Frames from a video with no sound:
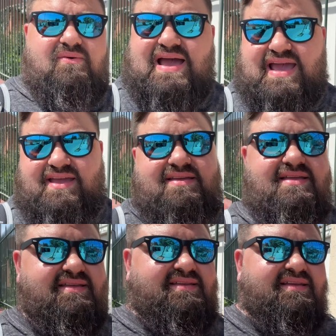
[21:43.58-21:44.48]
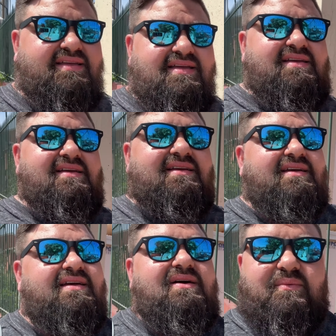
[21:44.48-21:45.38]
way.
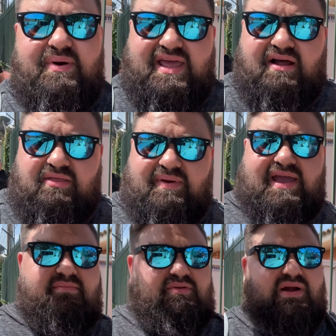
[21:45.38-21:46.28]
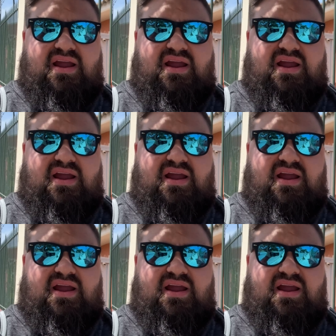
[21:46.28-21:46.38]
We get all the way up to where